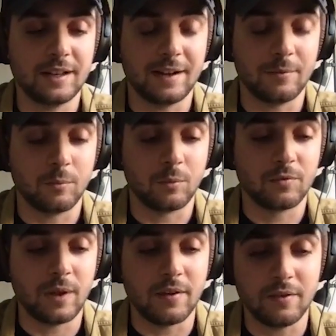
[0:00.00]
And
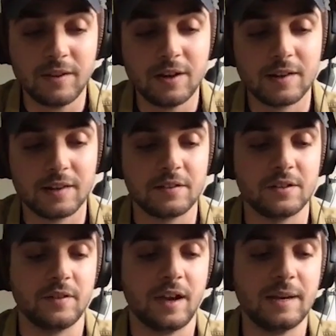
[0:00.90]
I fear that the
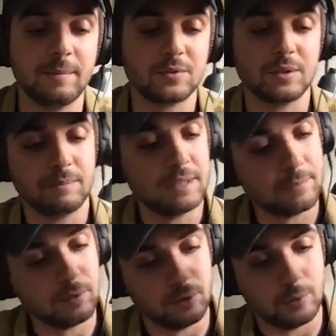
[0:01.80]
divide between
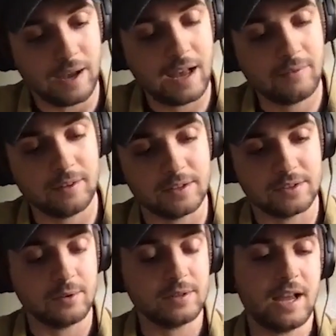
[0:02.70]
people who have it and
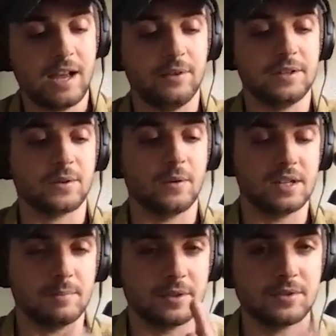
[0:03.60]
don't have it is going
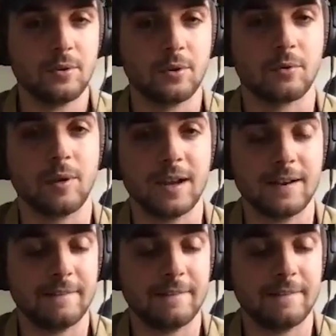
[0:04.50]
to be so great.